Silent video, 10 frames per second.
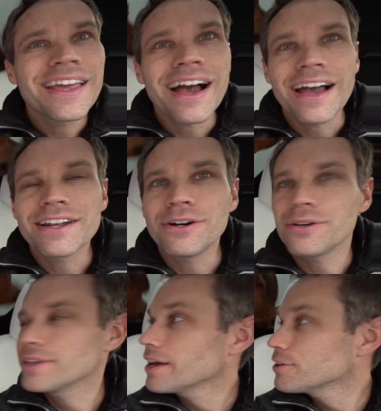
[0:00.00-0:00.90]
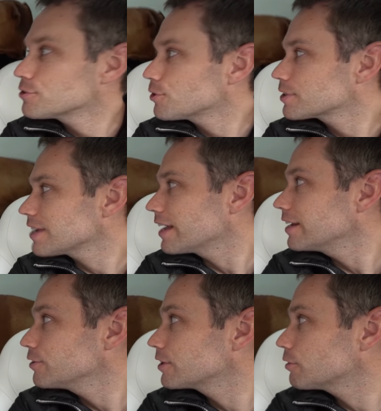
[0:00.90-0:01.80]
Yeah, I know. Yeah, you're so
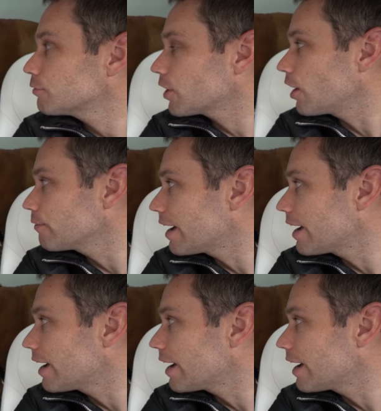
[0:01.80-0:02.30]
excited. You get to go for car